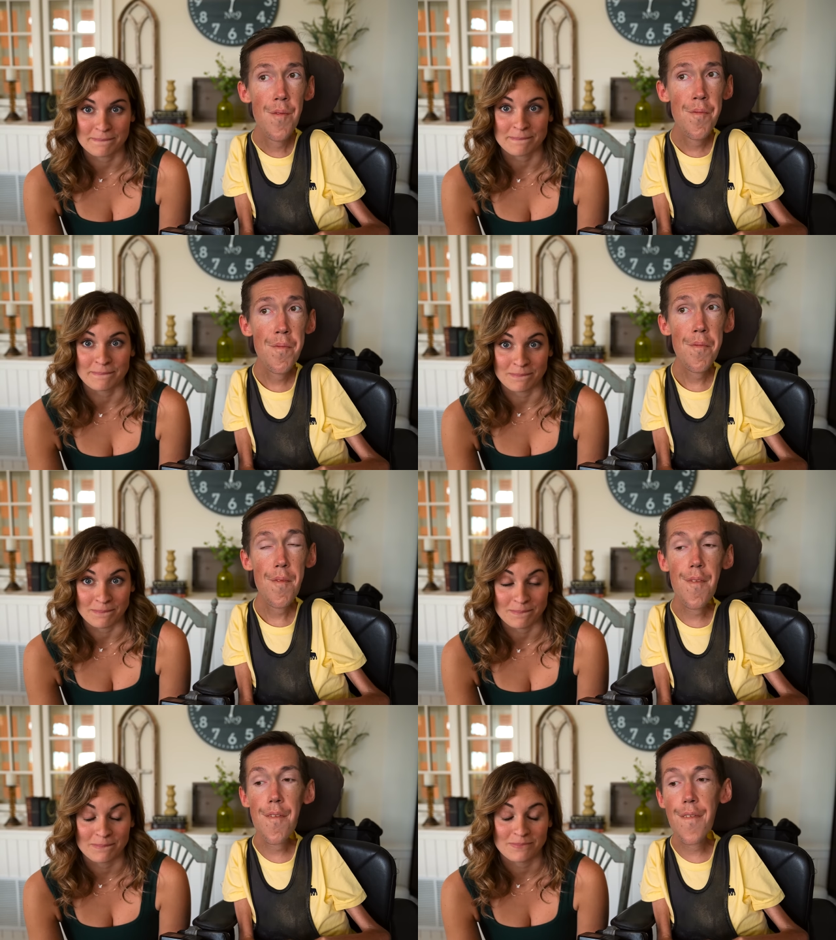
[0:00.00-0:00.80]

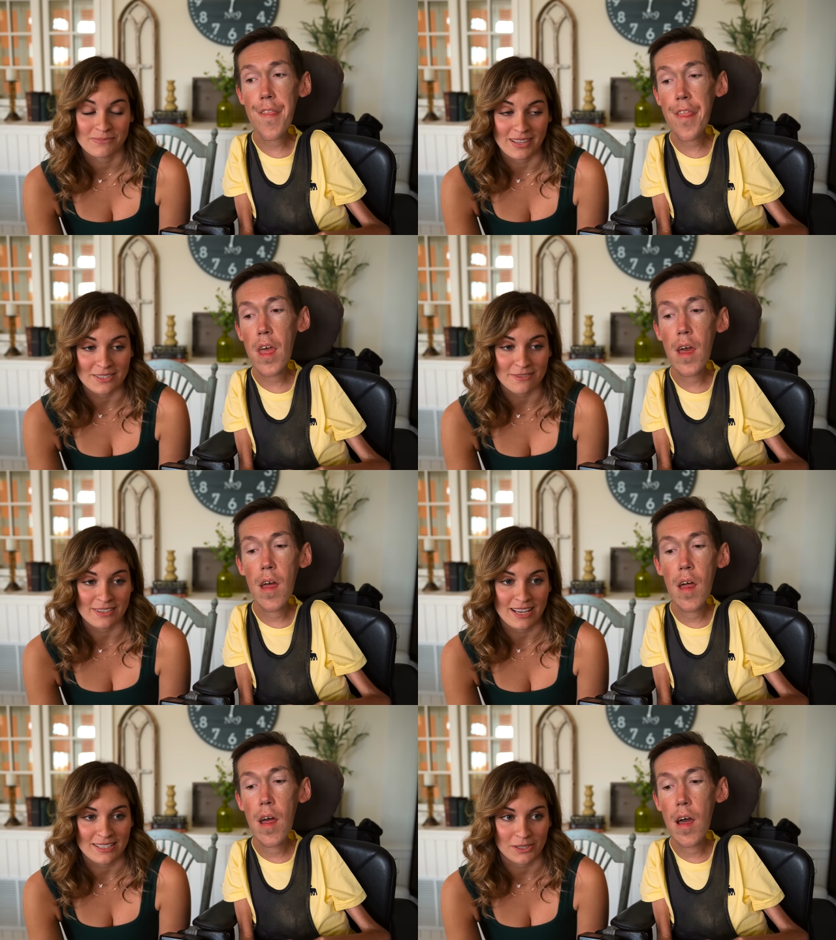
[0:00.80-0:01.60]
Speaker 1: Mm-hmm. That's a
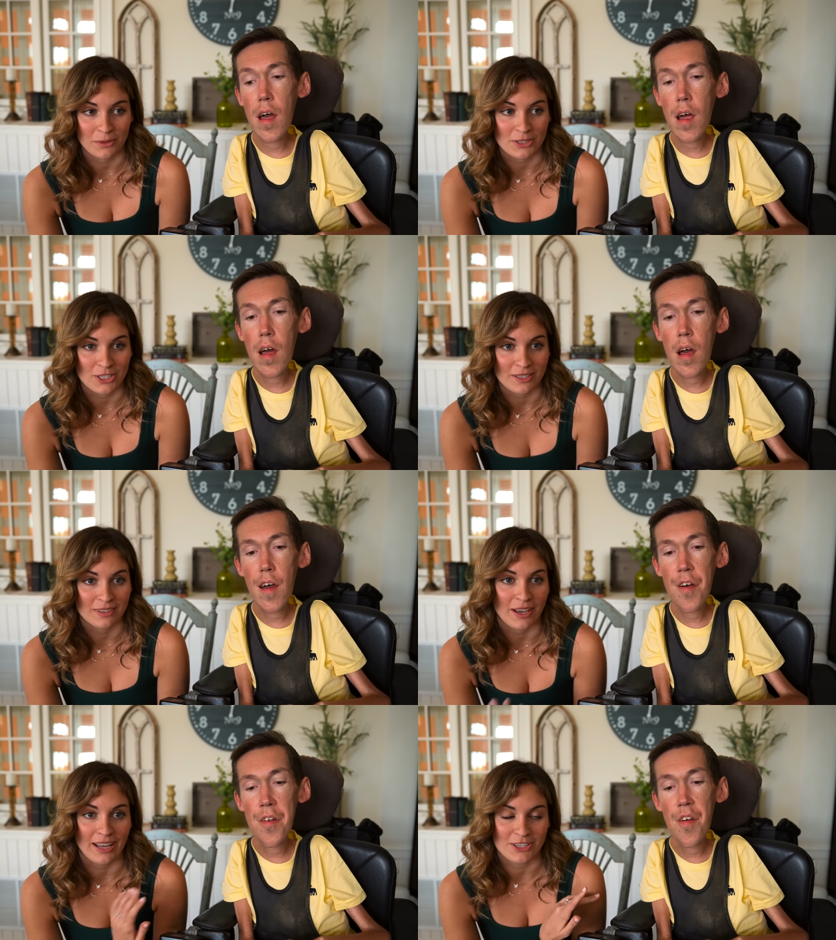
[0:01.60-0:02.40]
fantastic
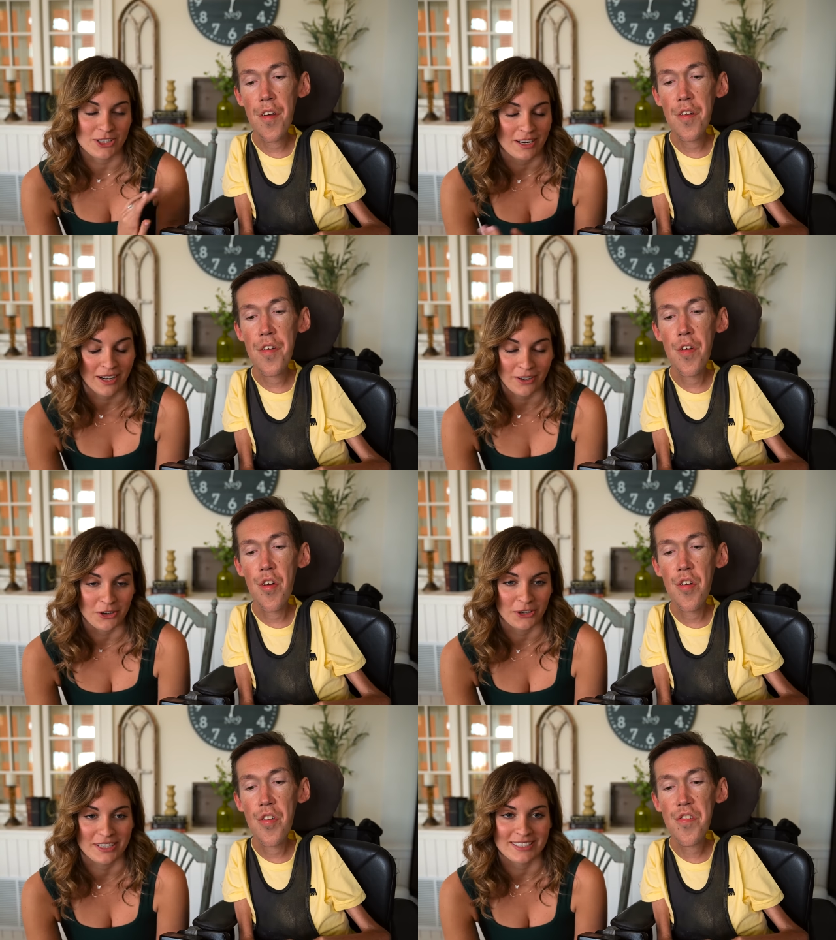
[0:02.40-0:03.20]
question. Go ahead, Shane. I
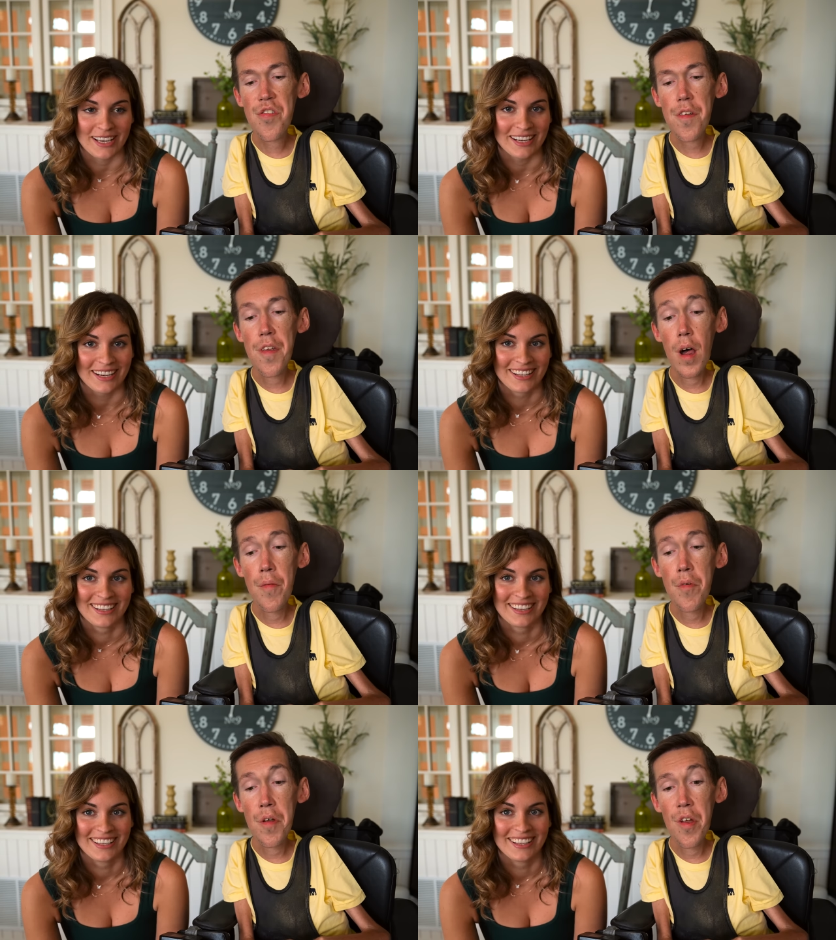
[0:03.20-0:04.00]
yours, No,
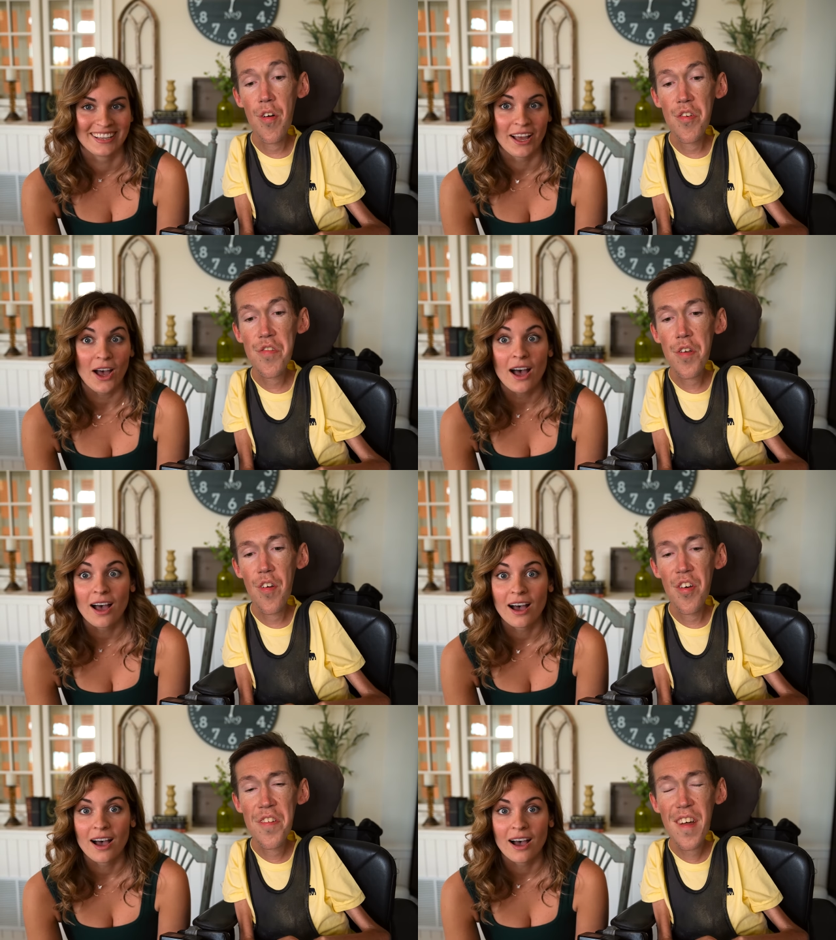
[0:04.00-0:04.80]
Speaker 2: I'm doing yours.
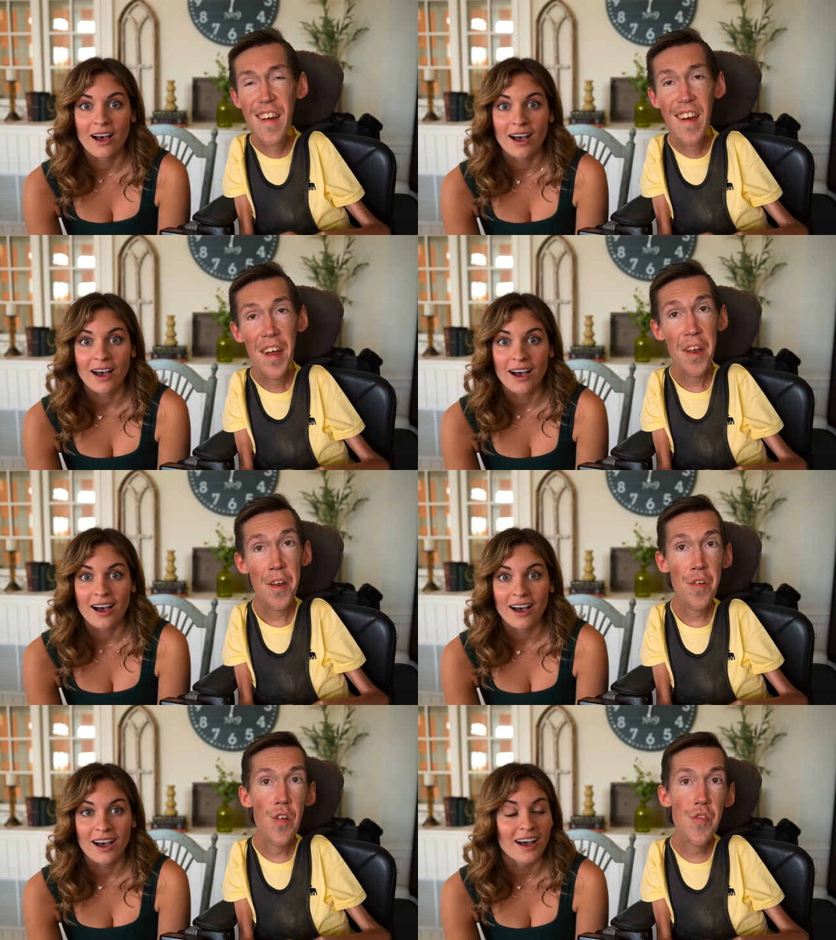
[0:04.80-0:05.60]
Yours,
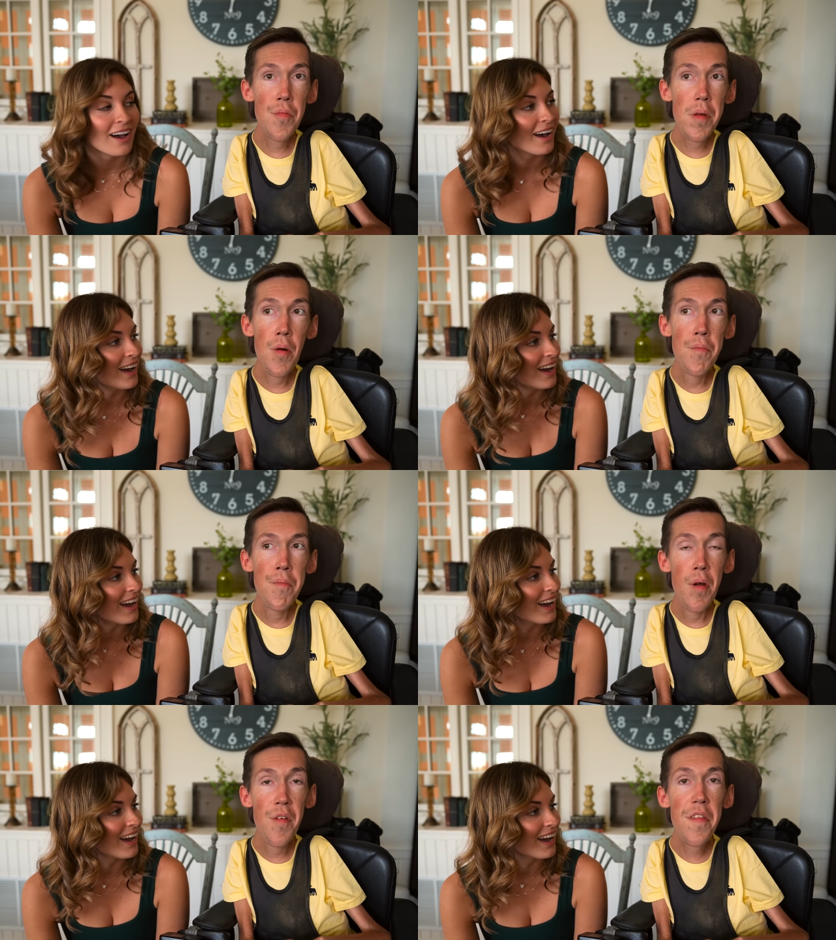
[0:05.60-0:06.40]
yours would be a
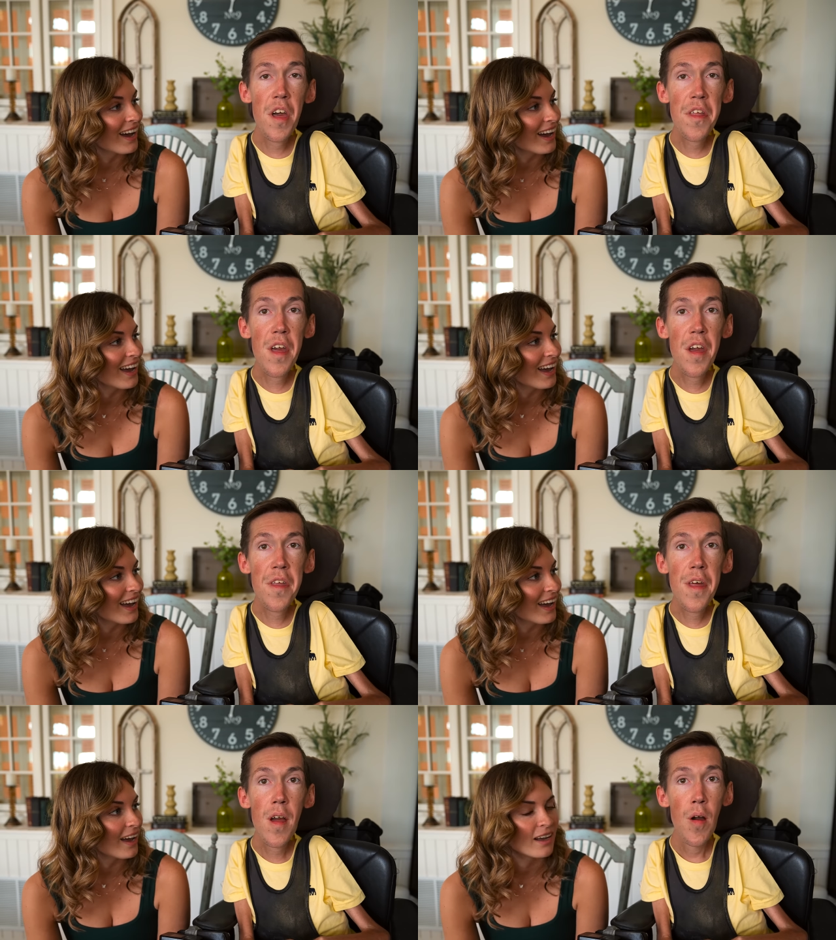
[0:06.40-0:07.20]
birthday
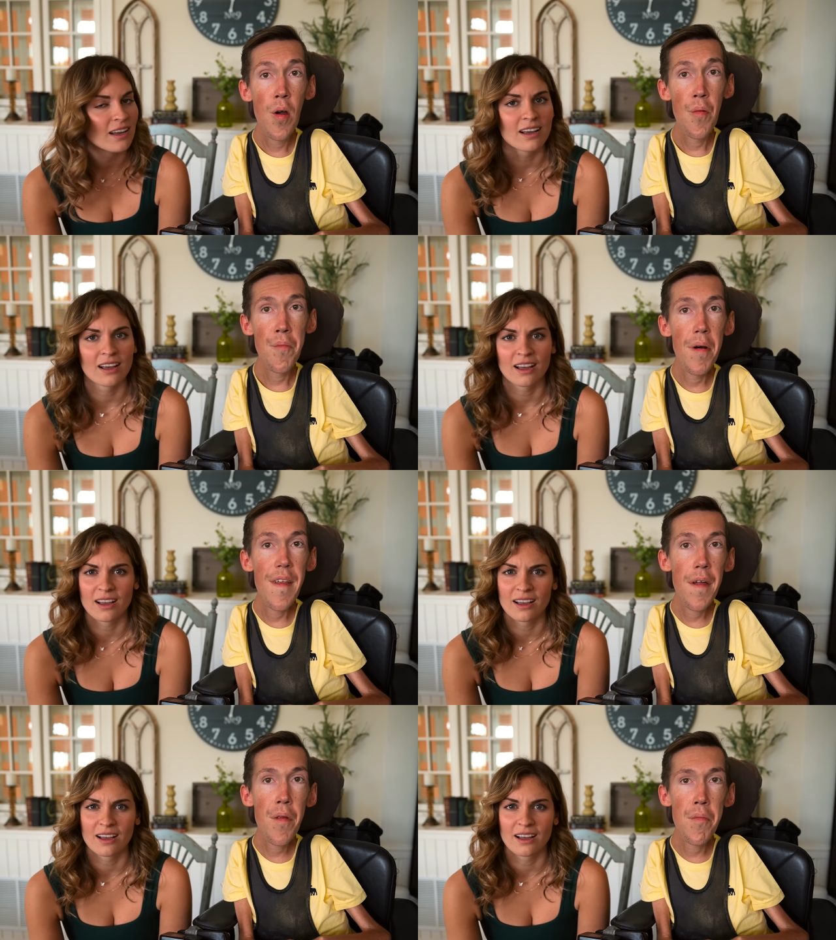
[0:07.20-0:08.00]
cake,
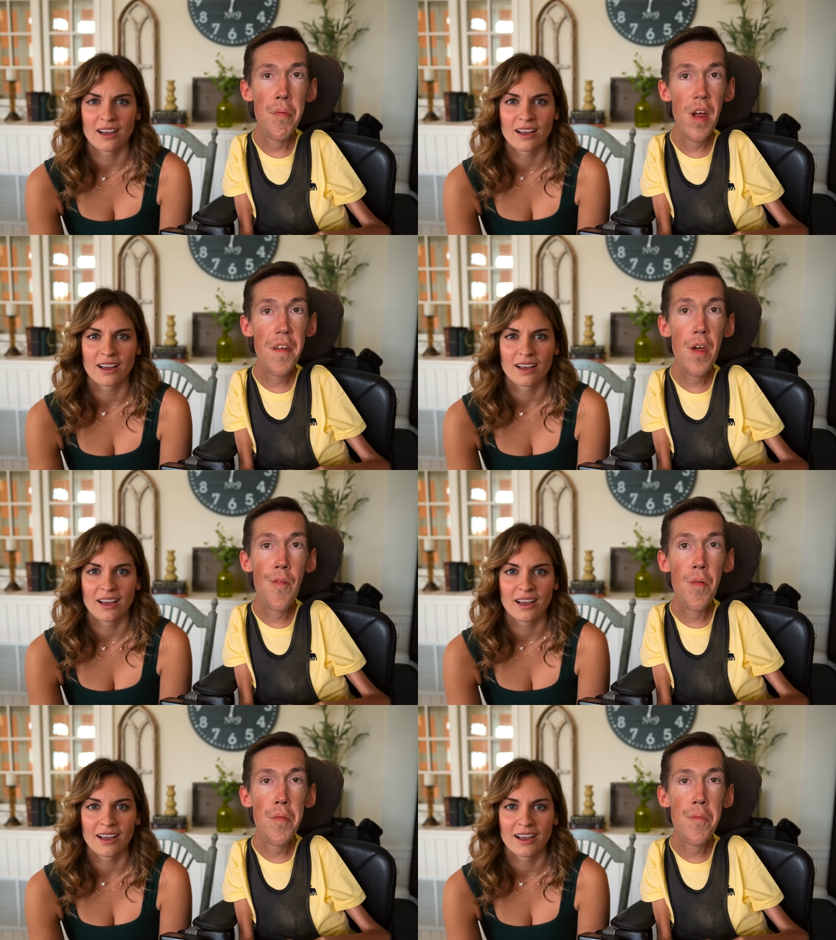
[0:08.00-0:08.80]
but like the
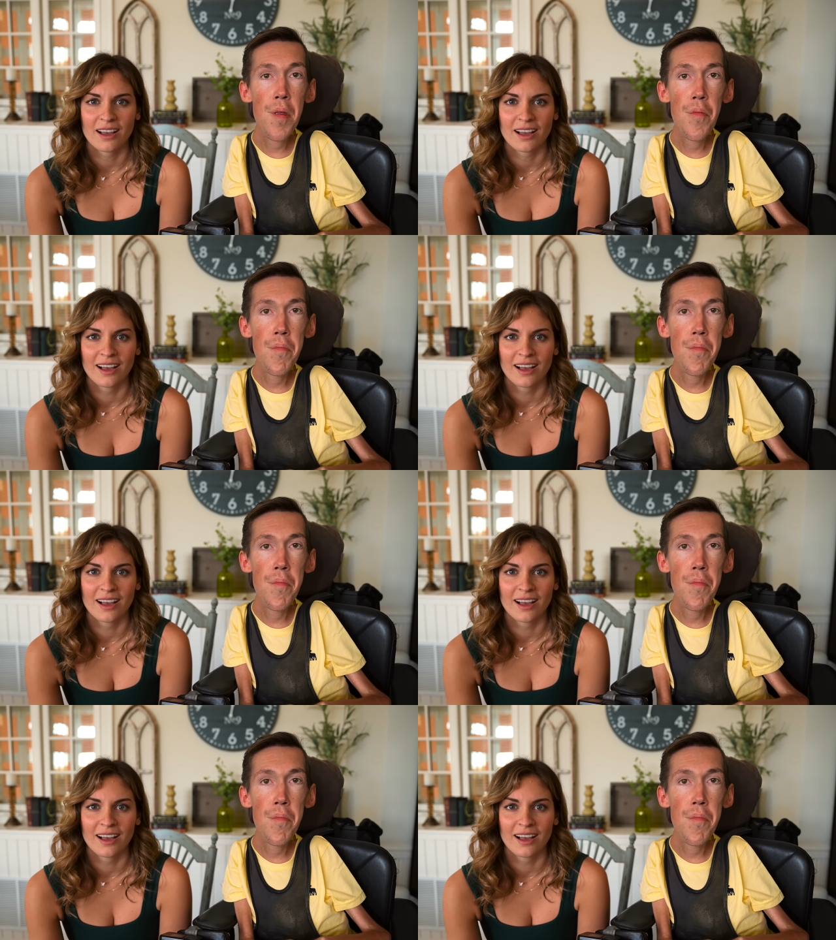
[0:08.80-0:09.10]
branding wouldn't be